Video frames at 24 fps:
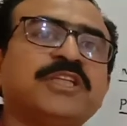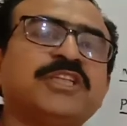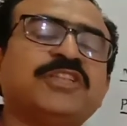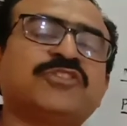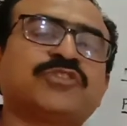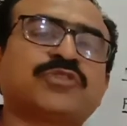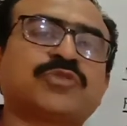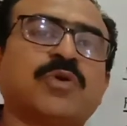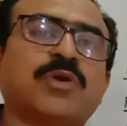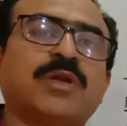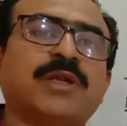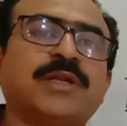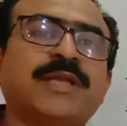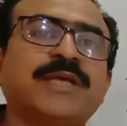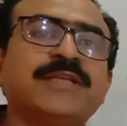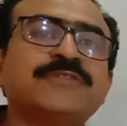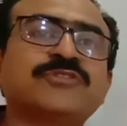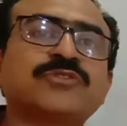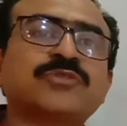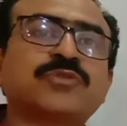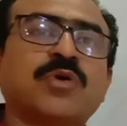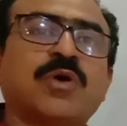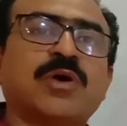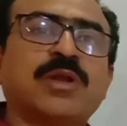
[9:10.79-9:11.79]
is called
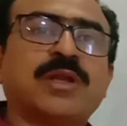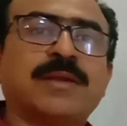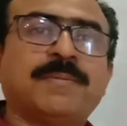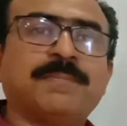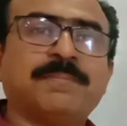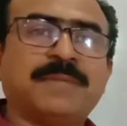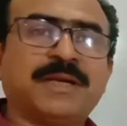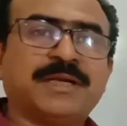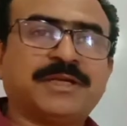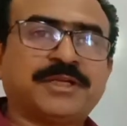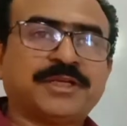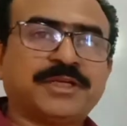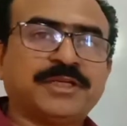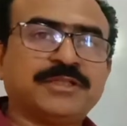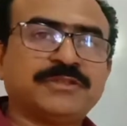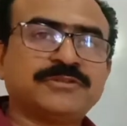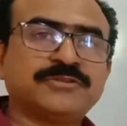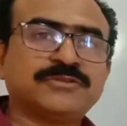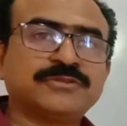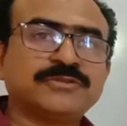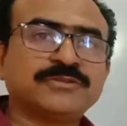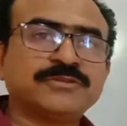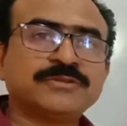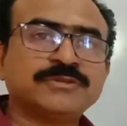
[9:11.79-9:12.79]
as column
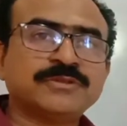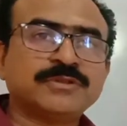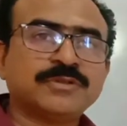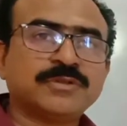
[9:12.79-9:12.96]
matrix.